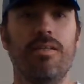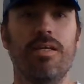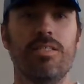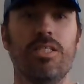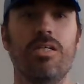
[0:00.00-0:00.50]

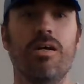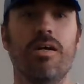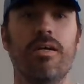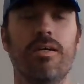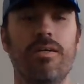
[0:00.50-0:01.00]
that's a little
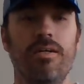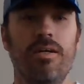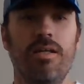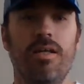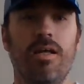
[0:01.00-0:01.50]
harder.
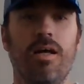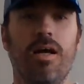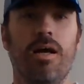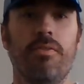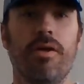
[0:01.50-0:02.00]

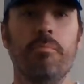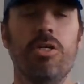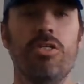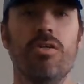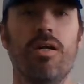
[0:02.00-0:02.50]
I think I'm
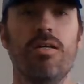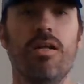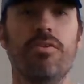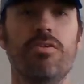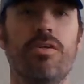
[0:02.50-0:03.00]
gonna try
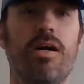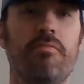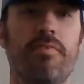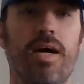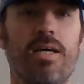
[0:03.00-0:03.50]
another dry
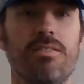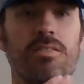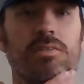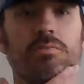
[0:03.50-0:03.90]
fast